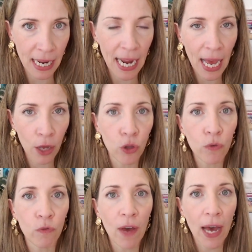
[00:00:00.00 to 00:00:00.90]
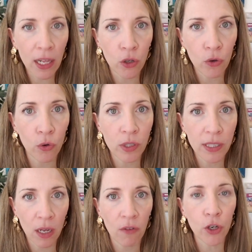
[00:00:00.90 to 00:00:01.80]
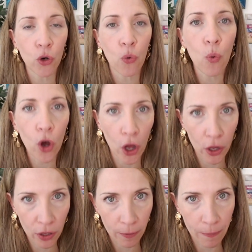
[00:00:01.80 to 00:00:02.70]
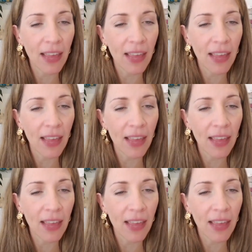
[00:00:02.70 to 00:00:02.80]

and how you value yourself and your work.